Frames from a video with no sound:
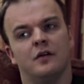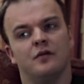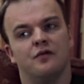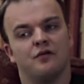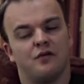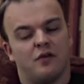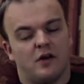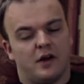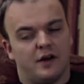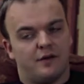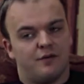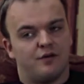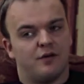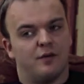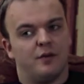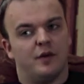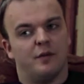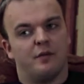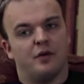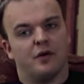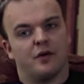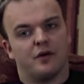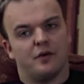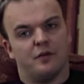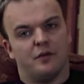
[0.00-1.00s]
right from the
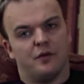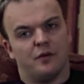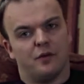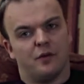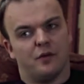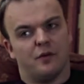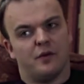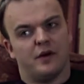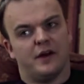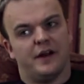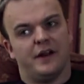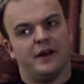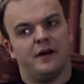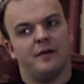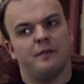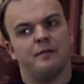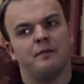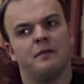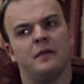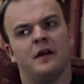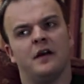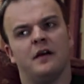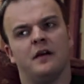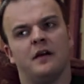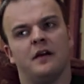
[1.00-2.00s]
bottom all the way up,
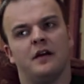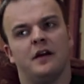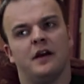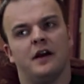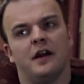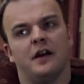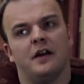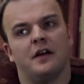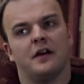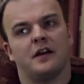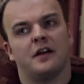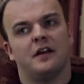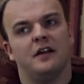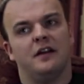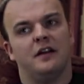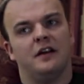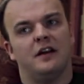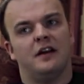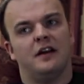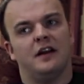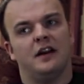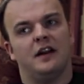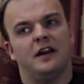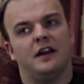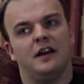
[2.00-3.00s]
and I can
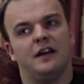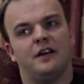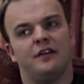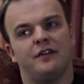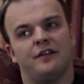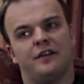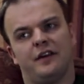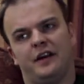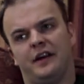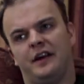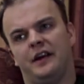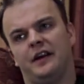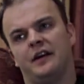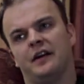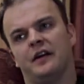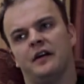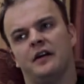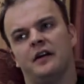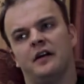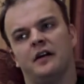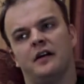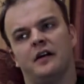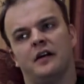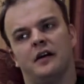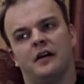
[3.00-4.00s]
clearly see
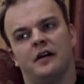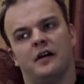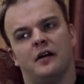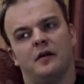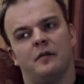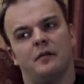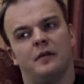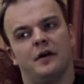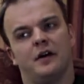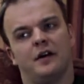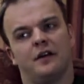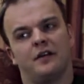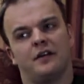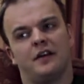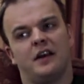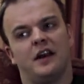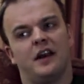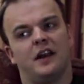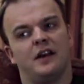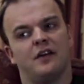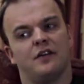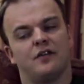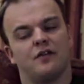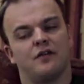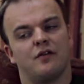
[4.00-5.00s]
us
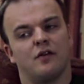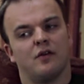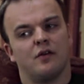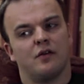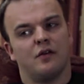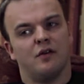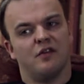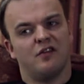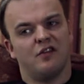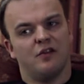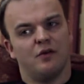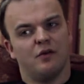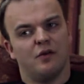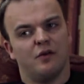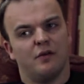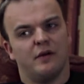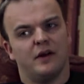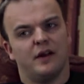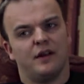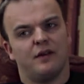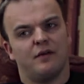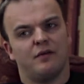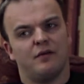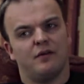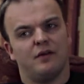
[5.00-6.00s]
getting stronger all the
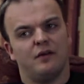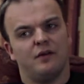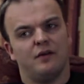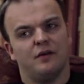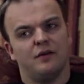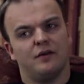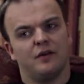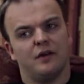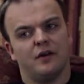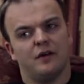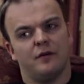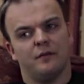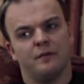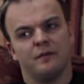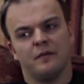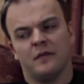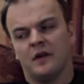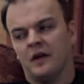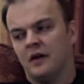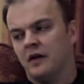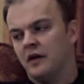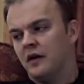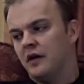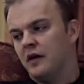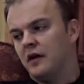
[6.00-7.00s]
way through. So
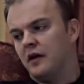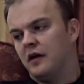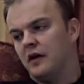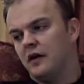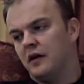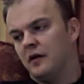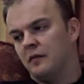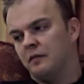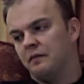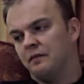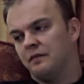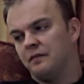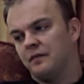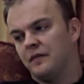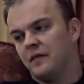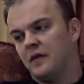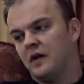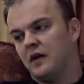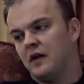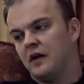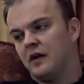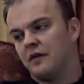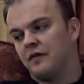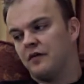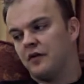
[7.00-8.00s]

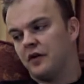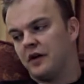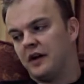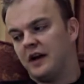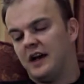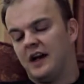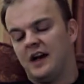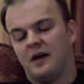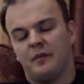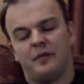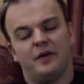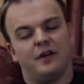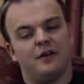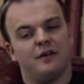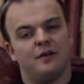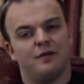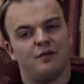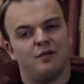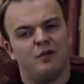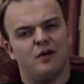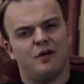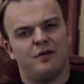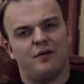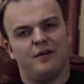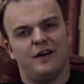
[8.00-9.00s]
I've got a habit of
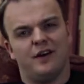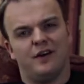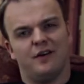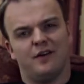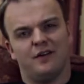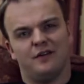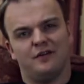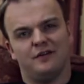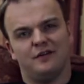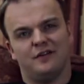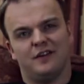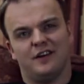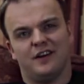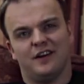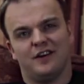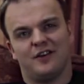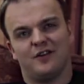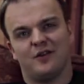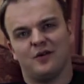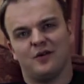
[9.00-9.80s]
waffling on and